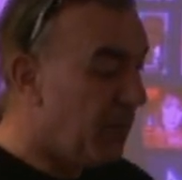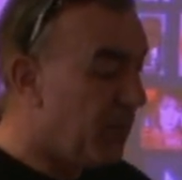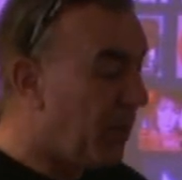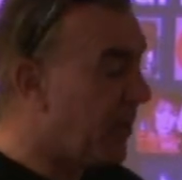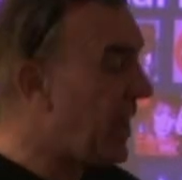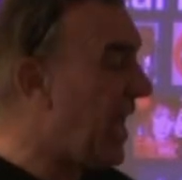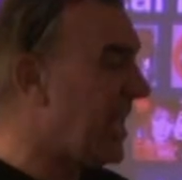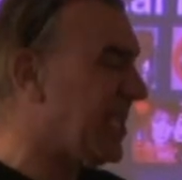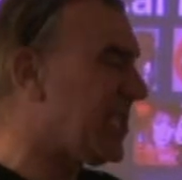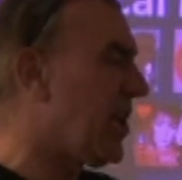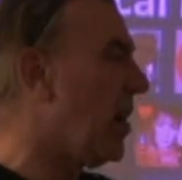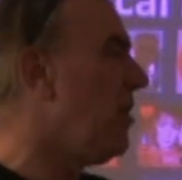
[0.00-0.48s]
But
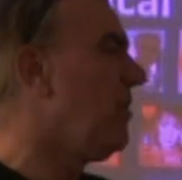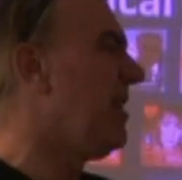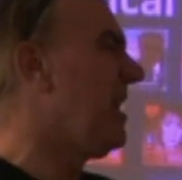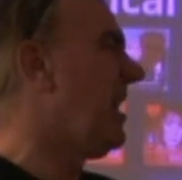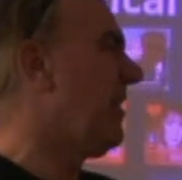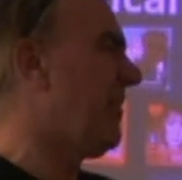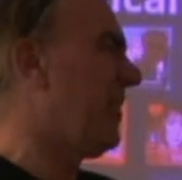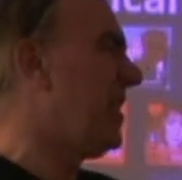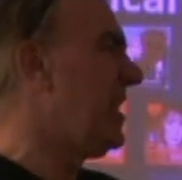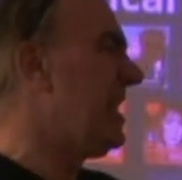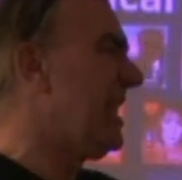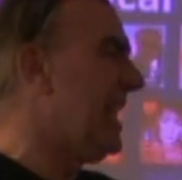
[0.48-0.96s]
that's only
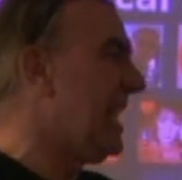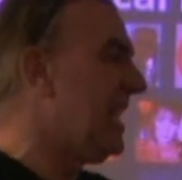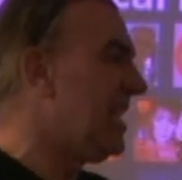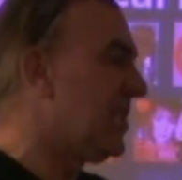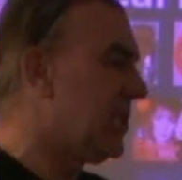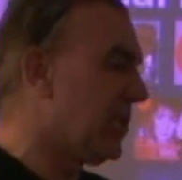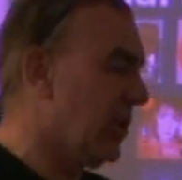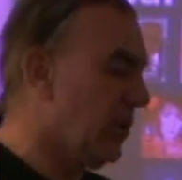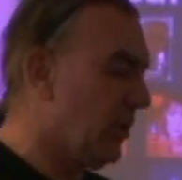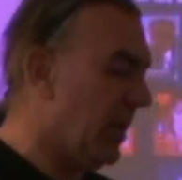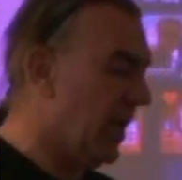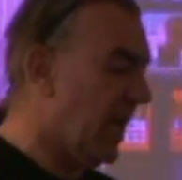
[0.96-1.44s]
if you need
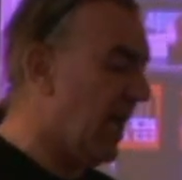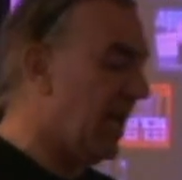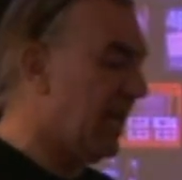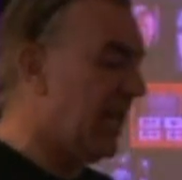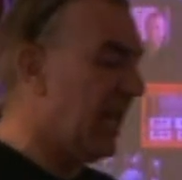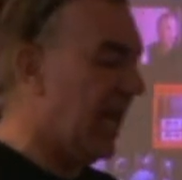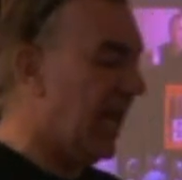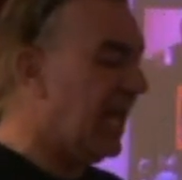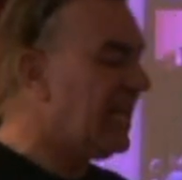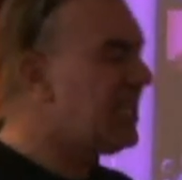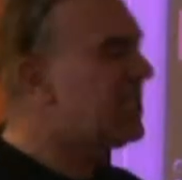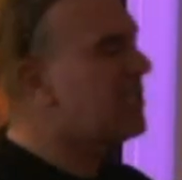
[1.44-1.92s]
to.
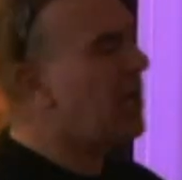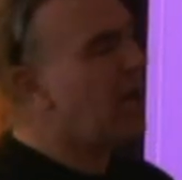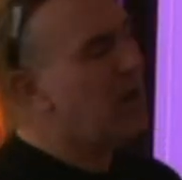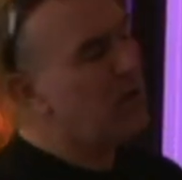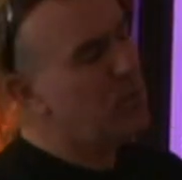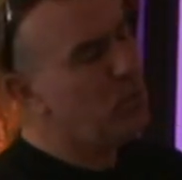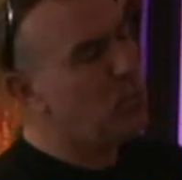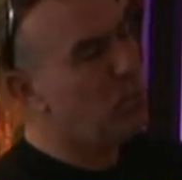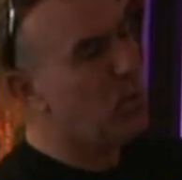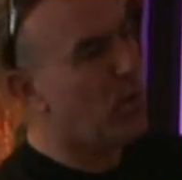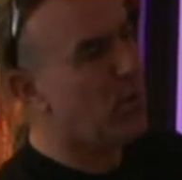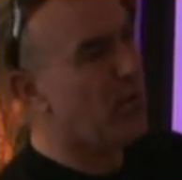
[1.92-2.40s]
And
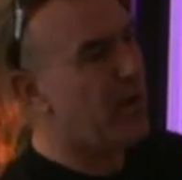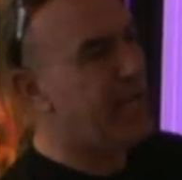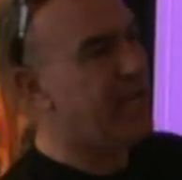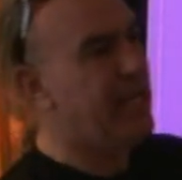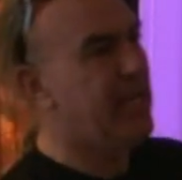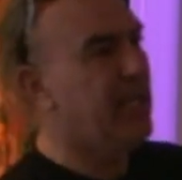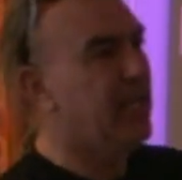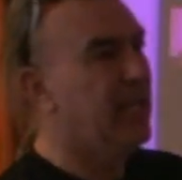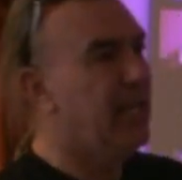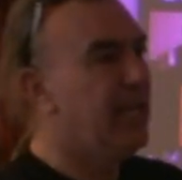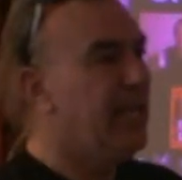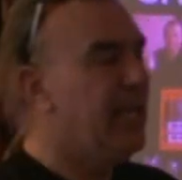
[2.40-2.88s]
don't
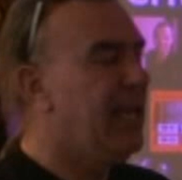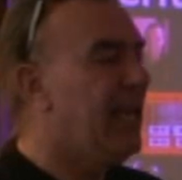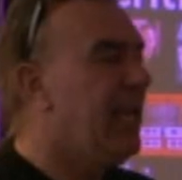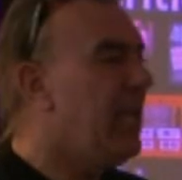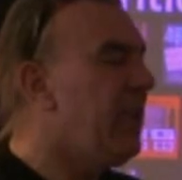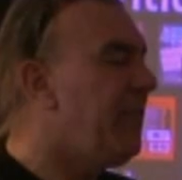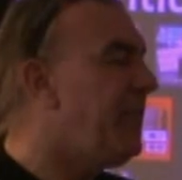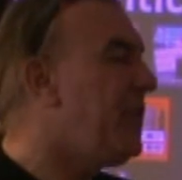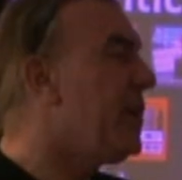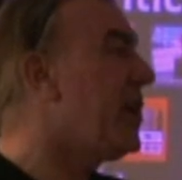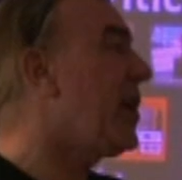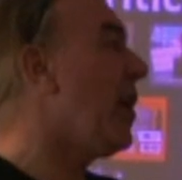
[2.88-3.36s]
worry
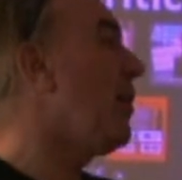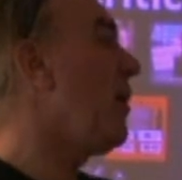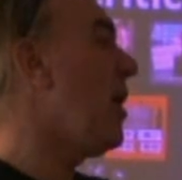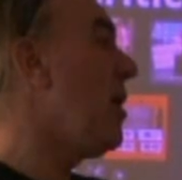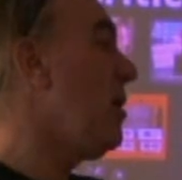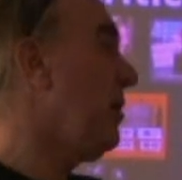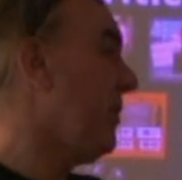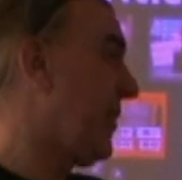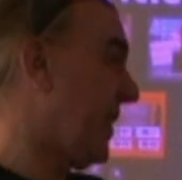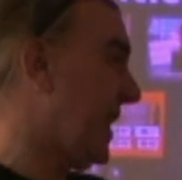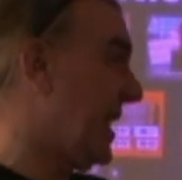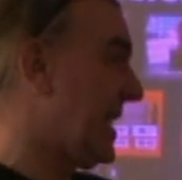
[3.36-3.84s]
if you go
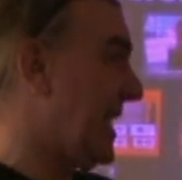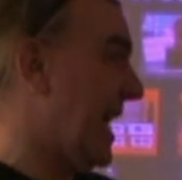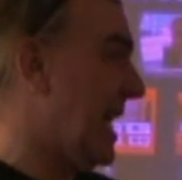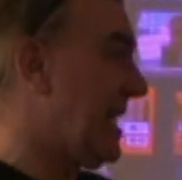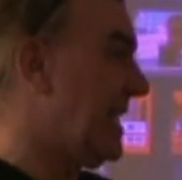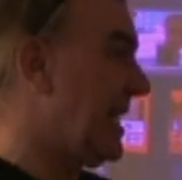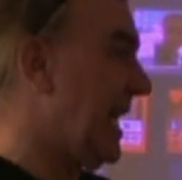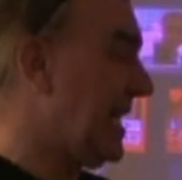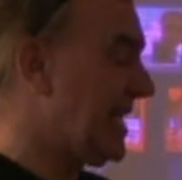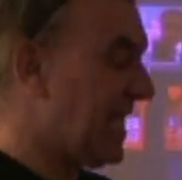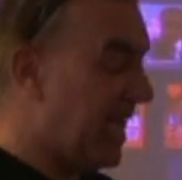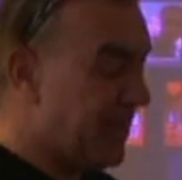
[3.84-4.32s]
over the
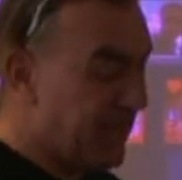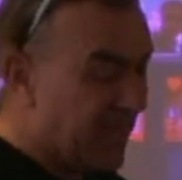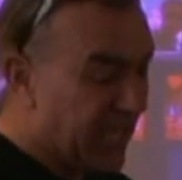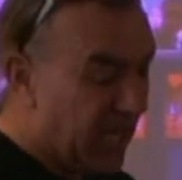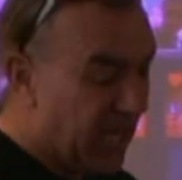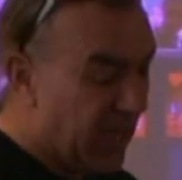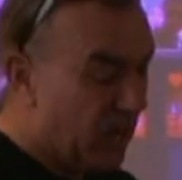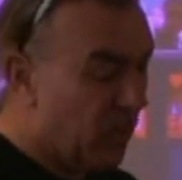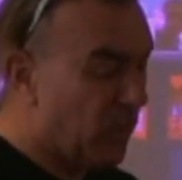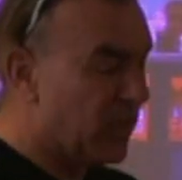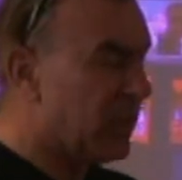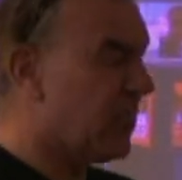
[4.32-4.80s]
10 days. I mean,
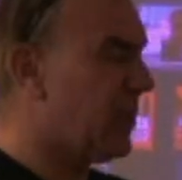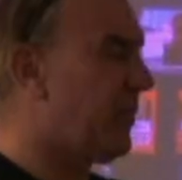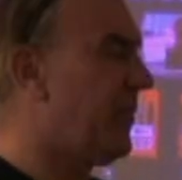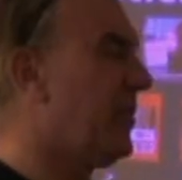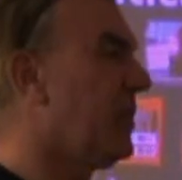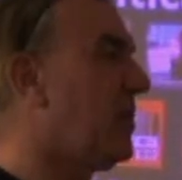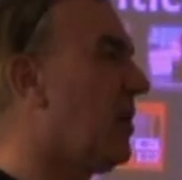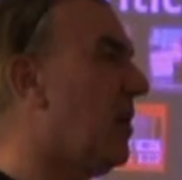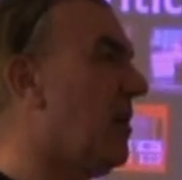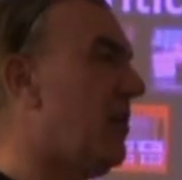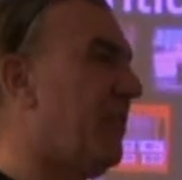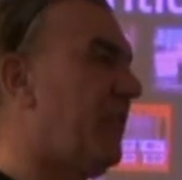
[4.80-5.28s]
I once
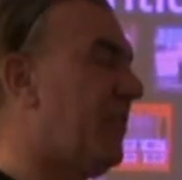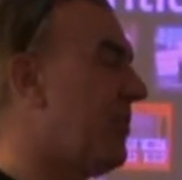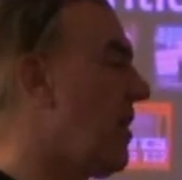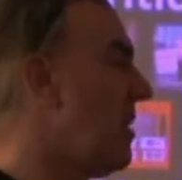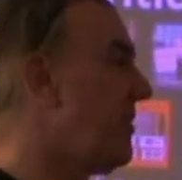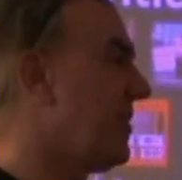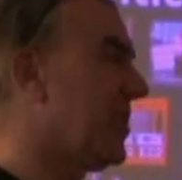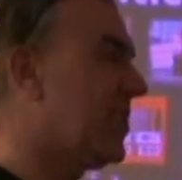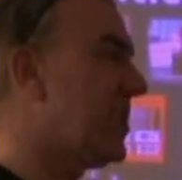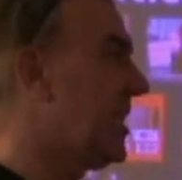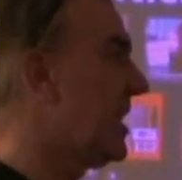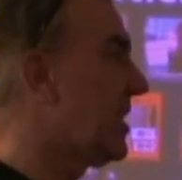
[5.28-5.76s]
forgot for
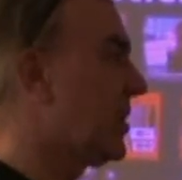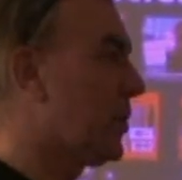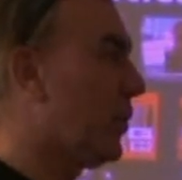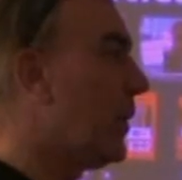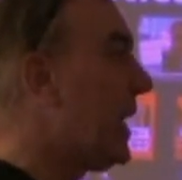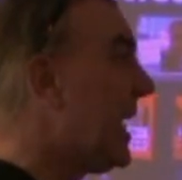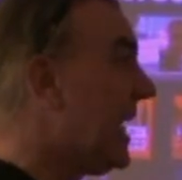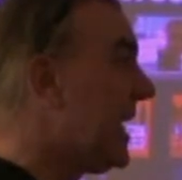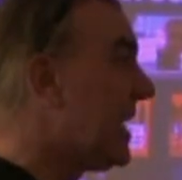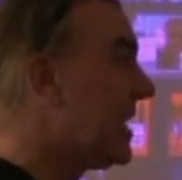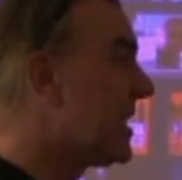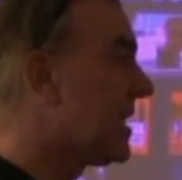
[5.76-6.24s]
over 6
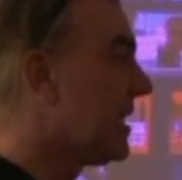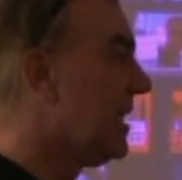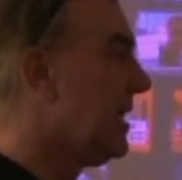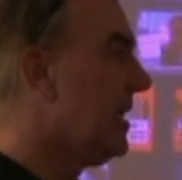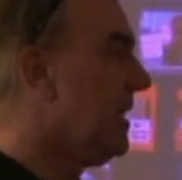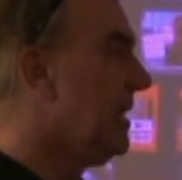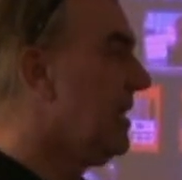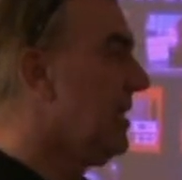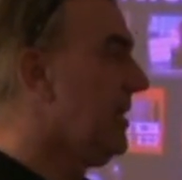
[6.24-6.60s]
weeks.